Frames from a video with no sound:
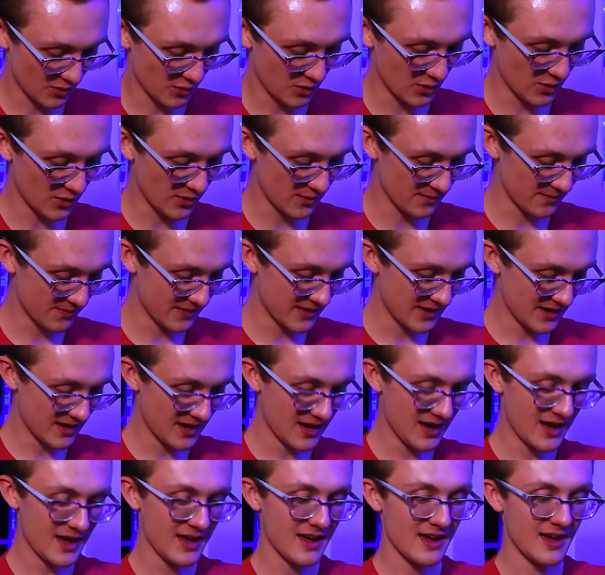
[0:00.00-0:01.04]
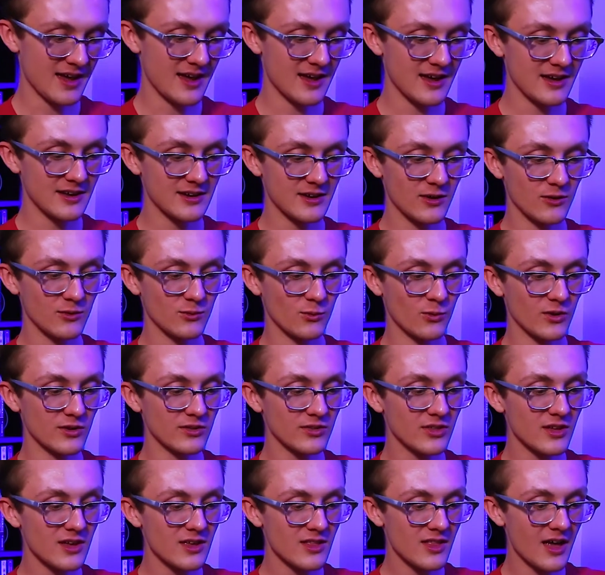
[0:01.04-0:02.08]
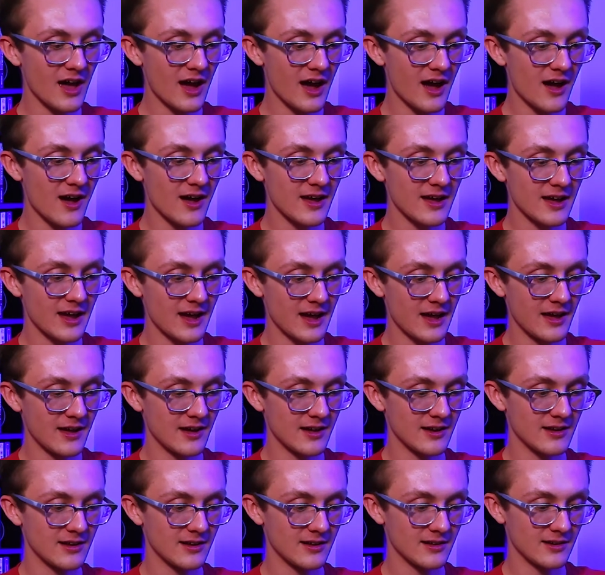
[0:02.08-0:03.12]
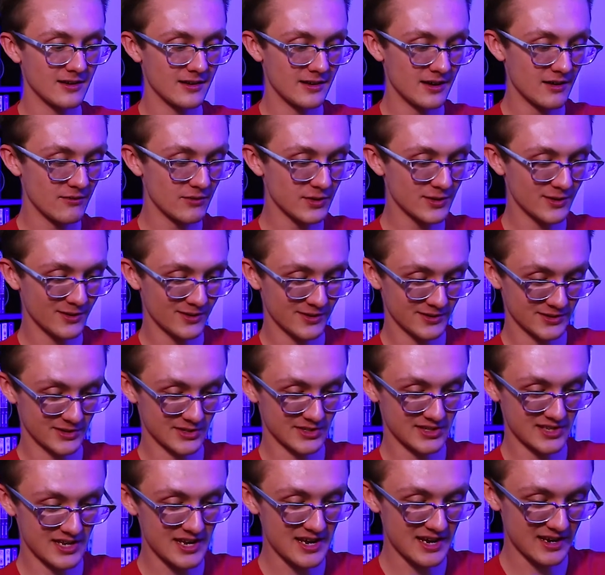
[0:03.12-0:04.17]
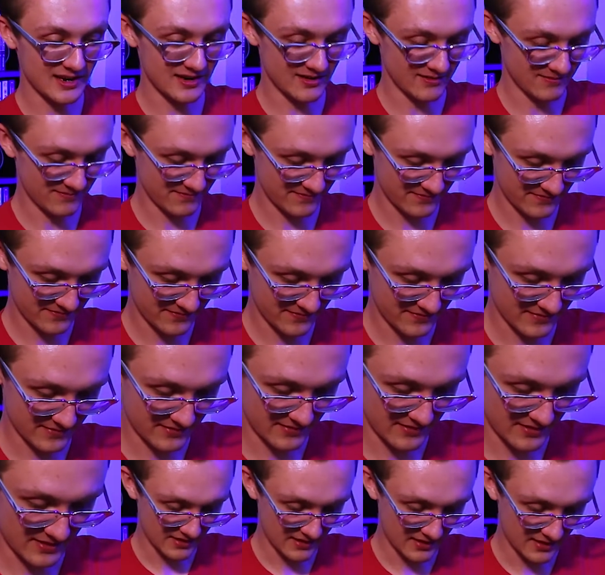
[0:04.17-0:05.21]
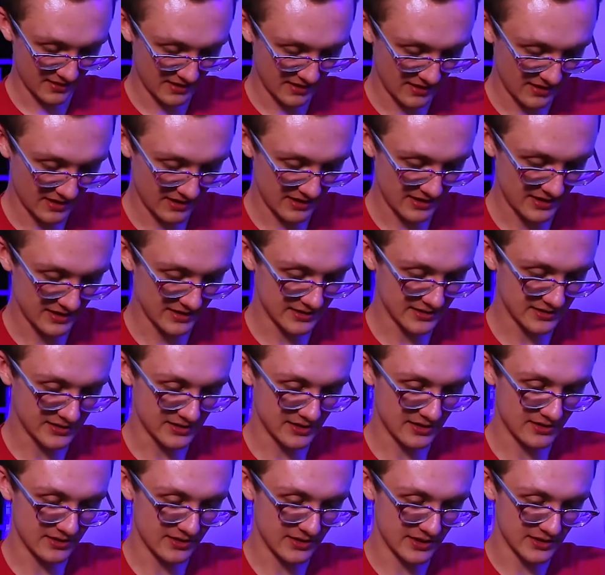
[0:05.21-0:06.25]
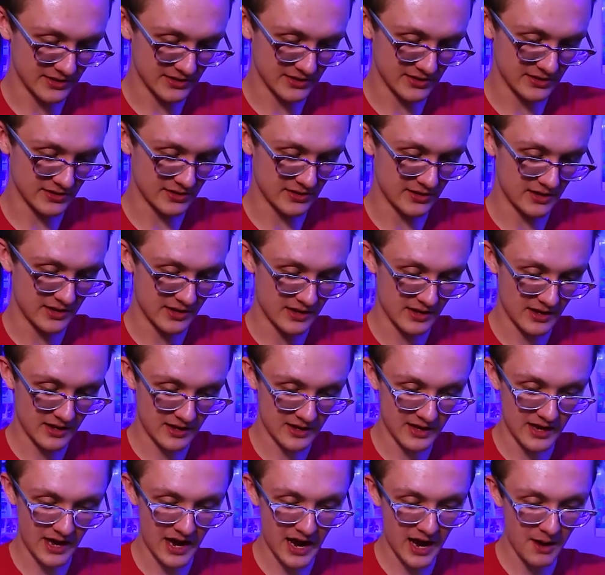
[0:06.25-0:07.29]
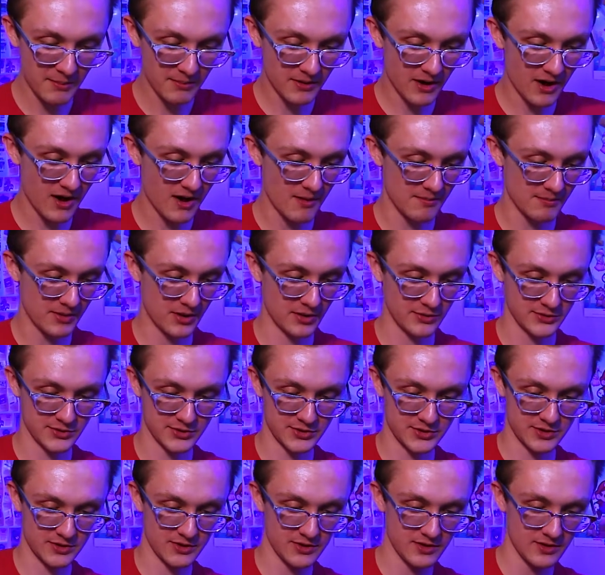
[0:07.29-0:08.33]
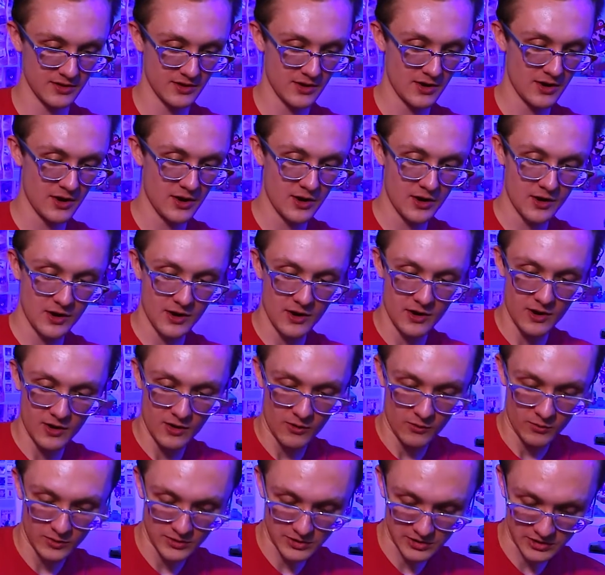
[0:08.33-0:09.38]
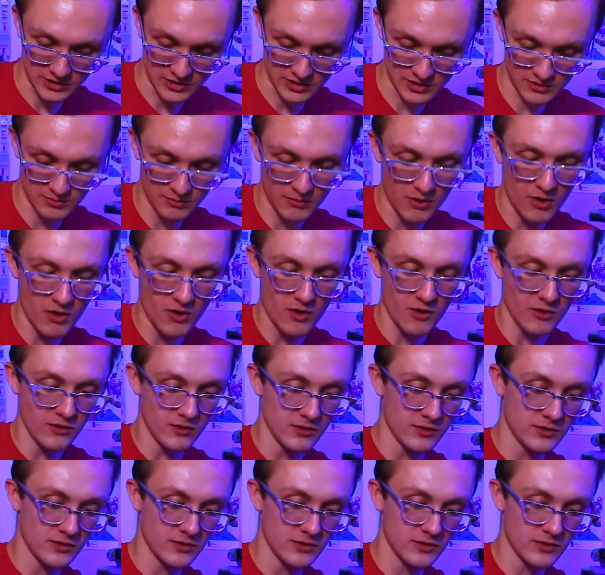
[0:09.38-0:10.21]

cool. And one thing that I had never seen is this Capcom poster, which is small,